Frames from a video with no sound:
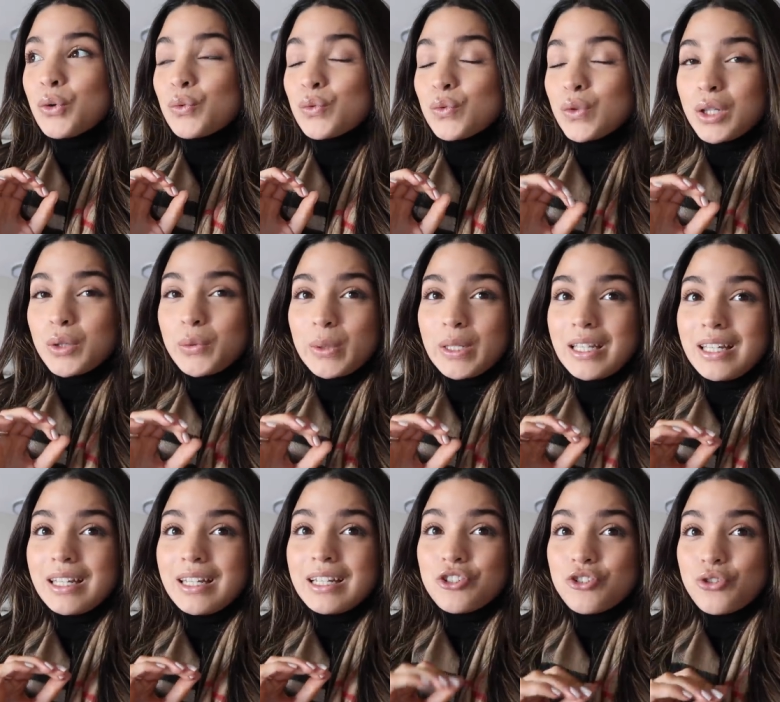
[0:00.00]
really,
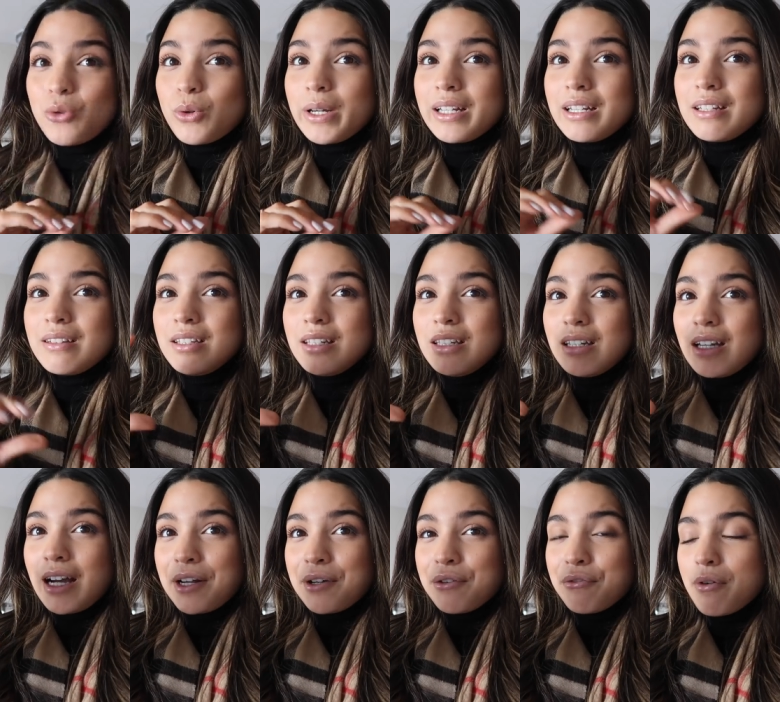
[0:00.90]
really enjoyed the
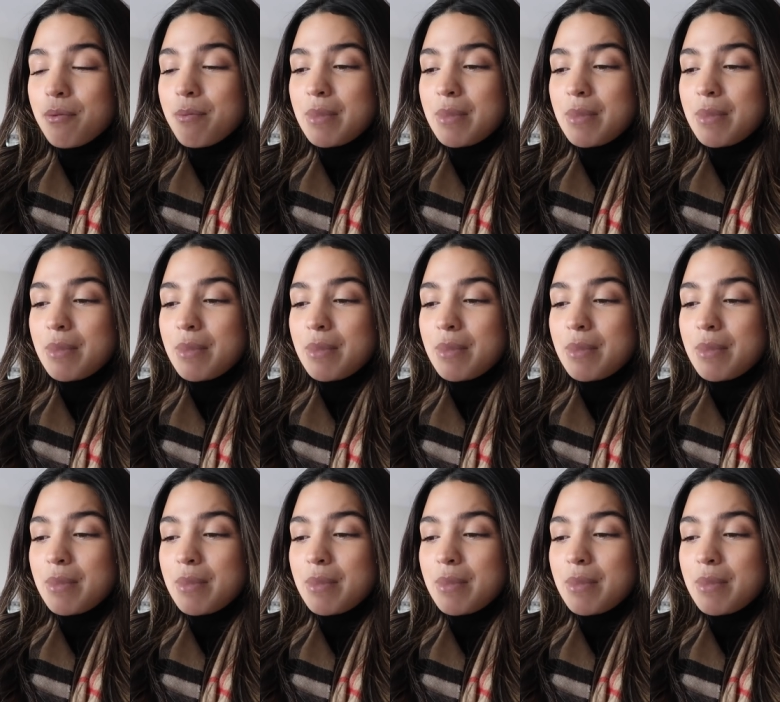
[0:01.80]
kind of